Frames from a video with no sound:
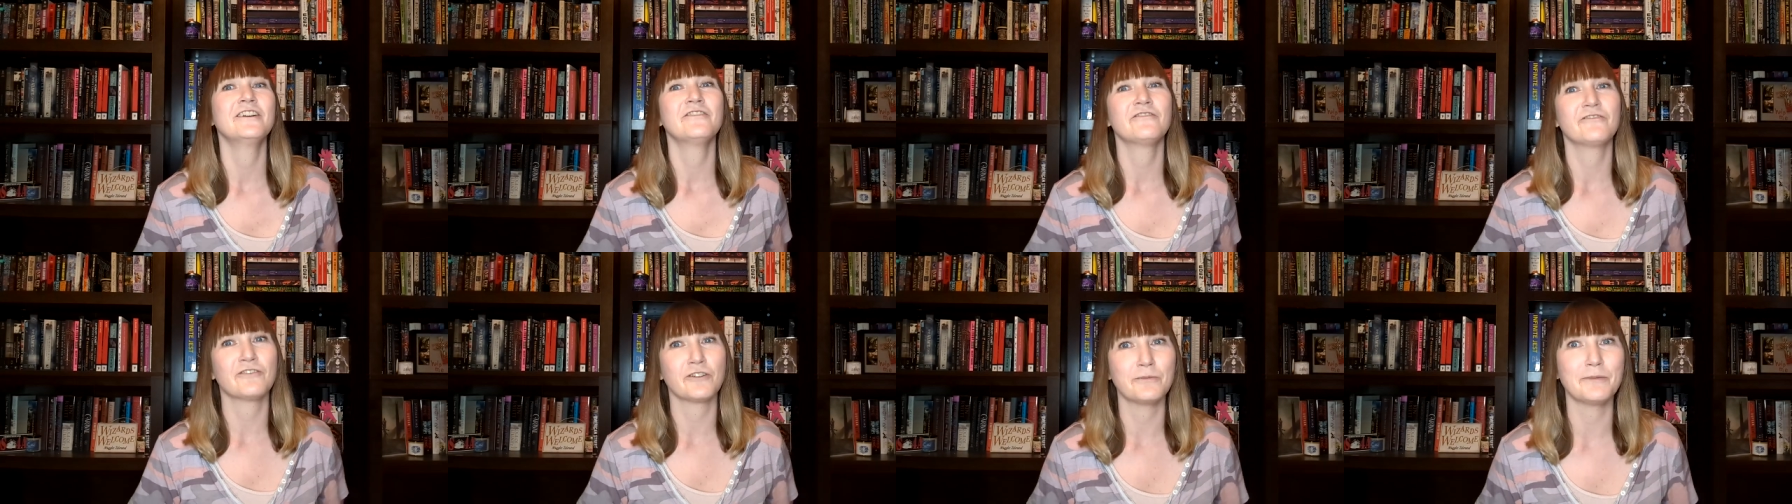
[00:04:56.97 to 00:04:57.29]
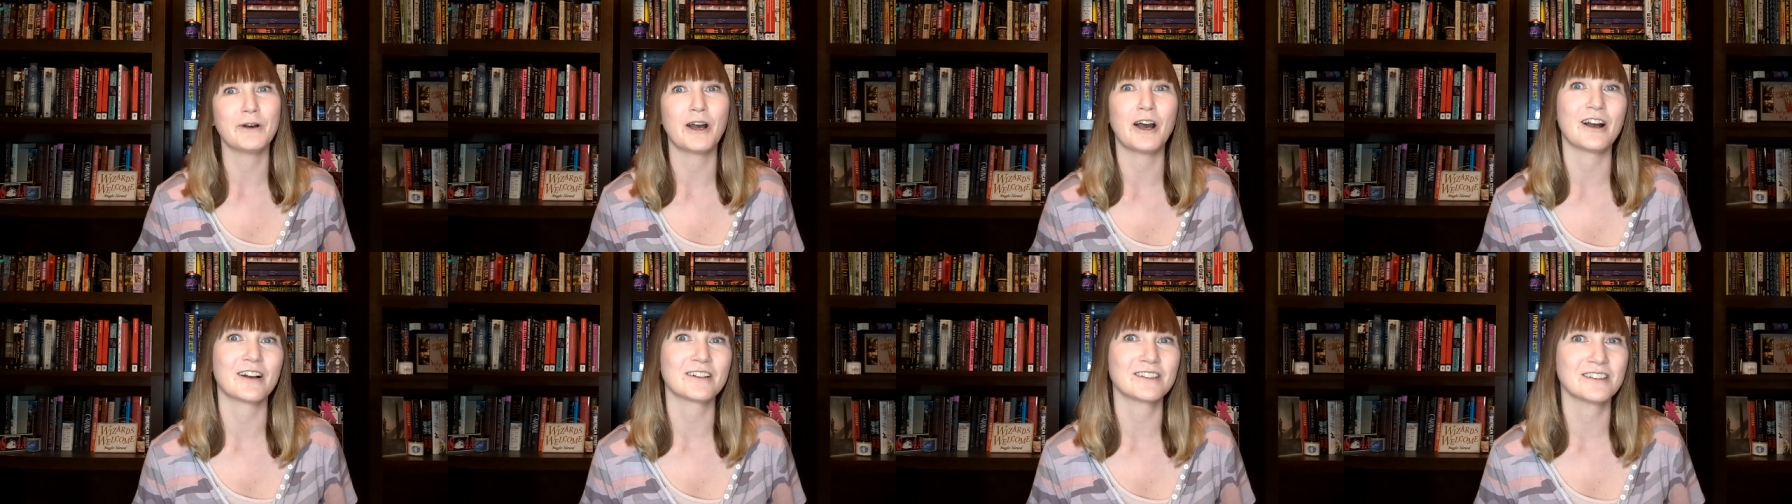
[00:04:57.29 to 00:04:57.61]
from
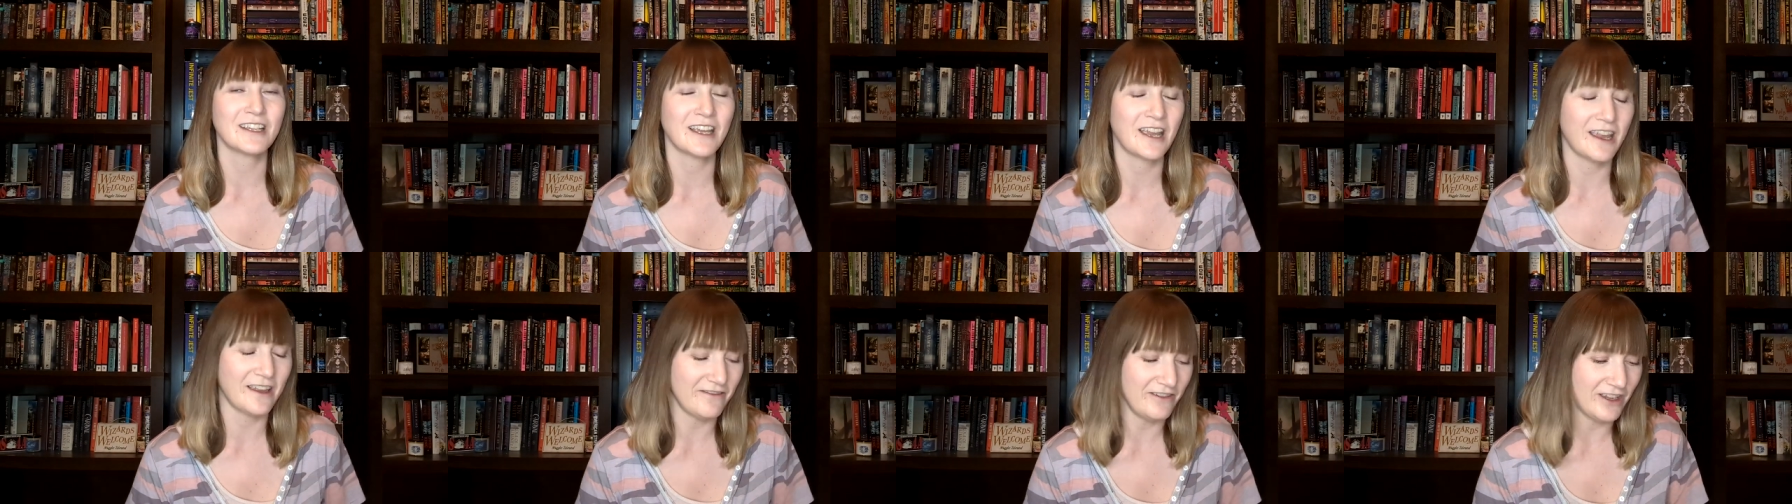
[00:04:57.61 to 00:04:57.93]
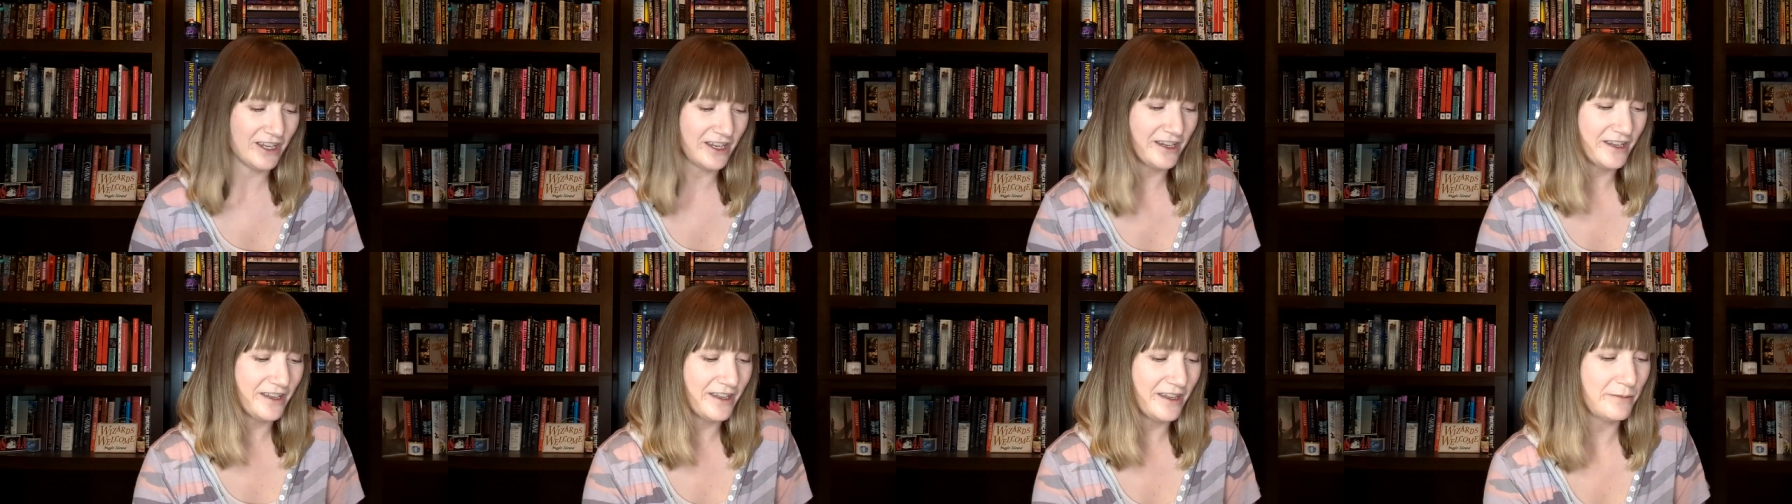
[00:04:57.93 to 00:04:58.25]

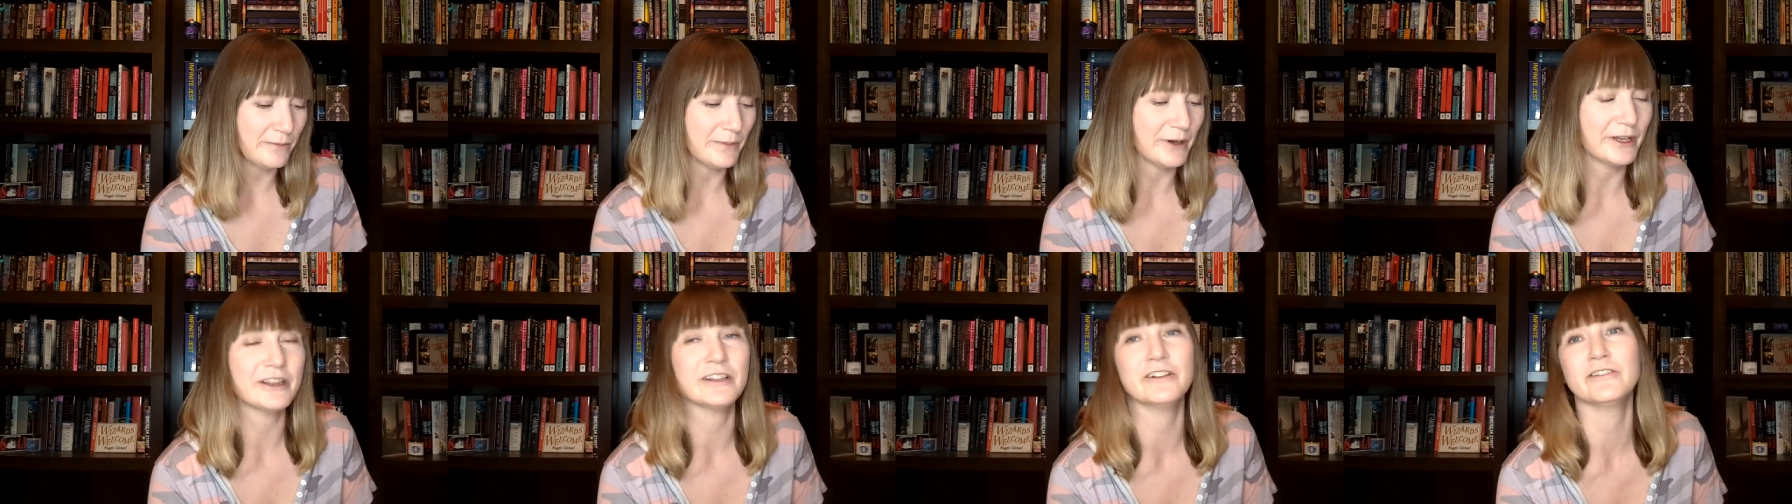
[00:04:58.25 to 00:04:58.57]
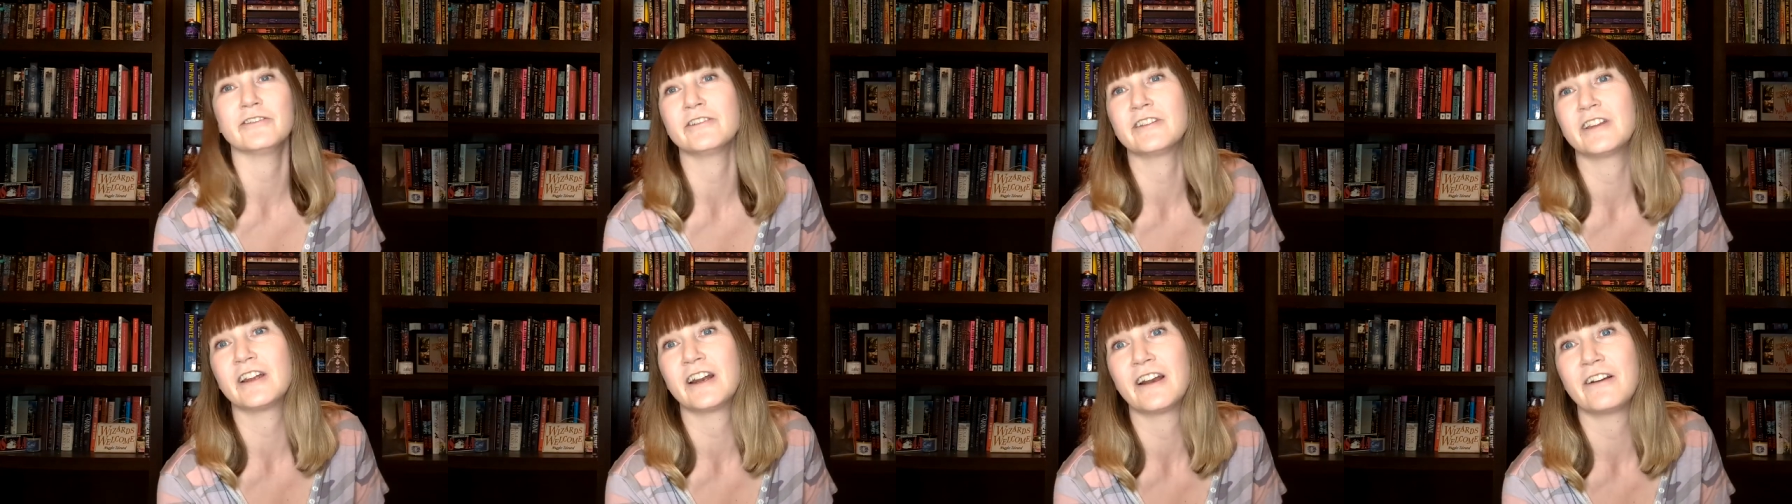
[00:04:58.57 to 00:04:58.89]
Octavia E.
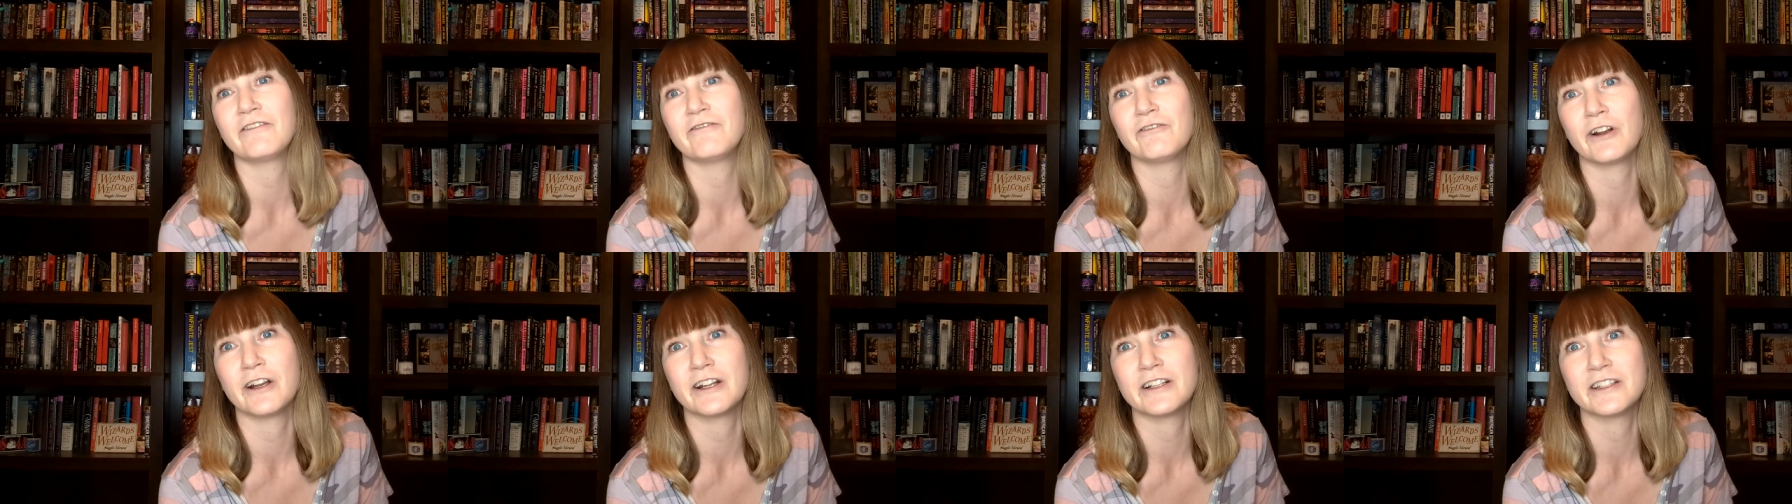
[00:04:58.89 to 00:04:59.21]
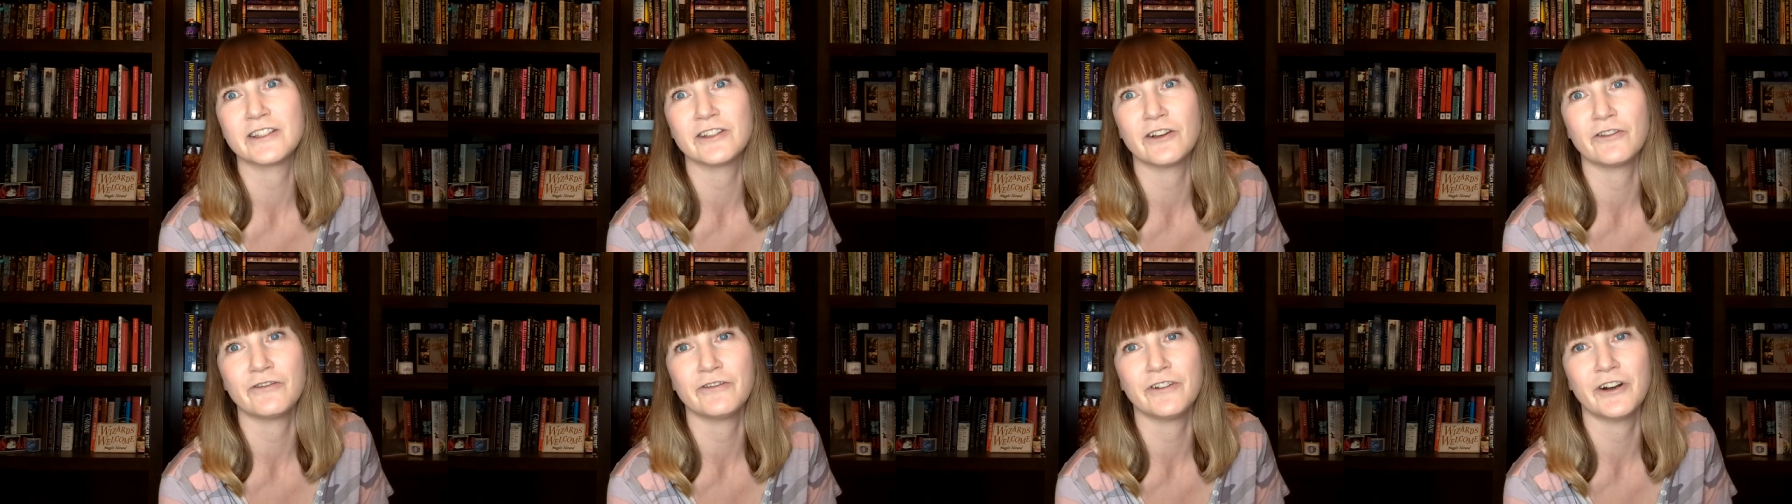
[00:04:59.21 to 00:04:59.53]
Butler that I've read
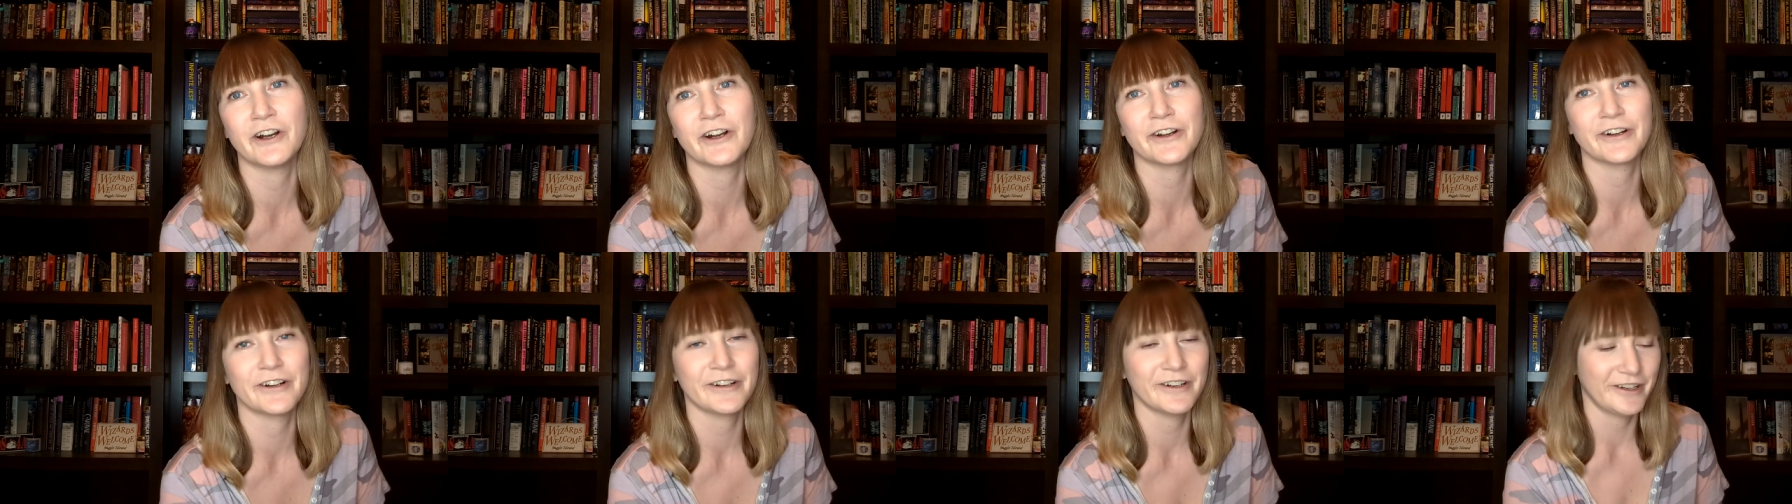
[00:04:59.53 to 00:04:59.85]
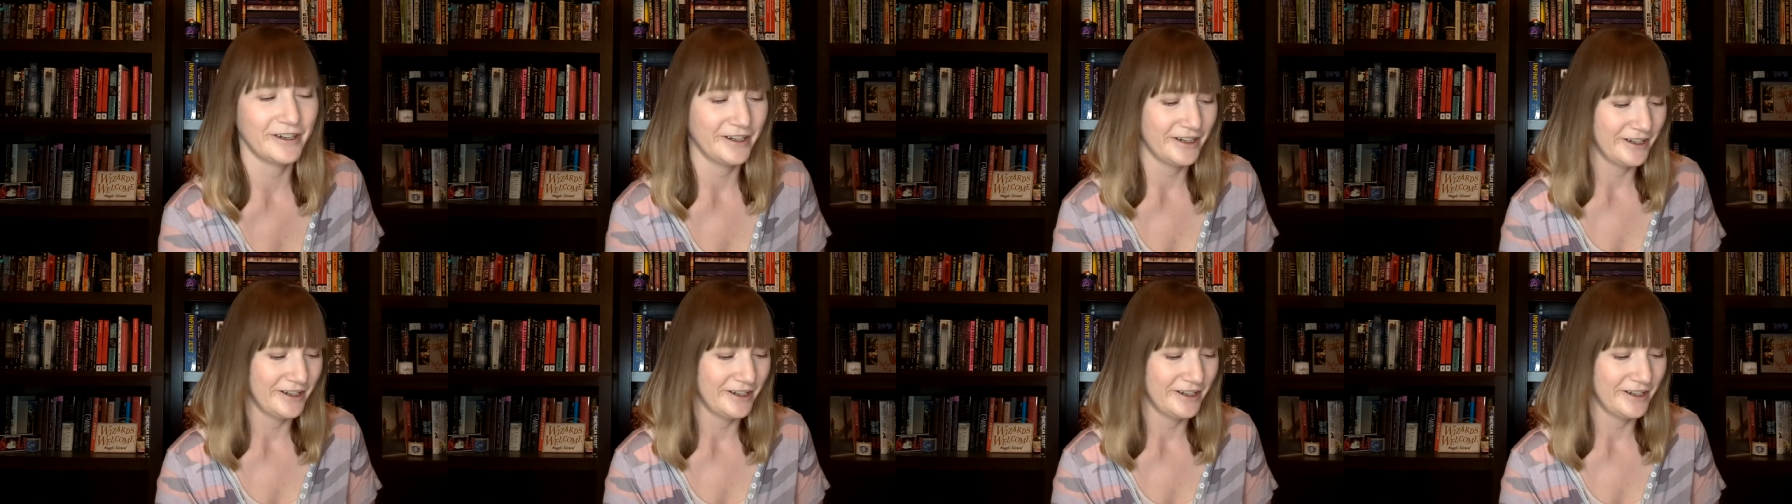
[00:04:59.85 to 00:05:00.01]
so far.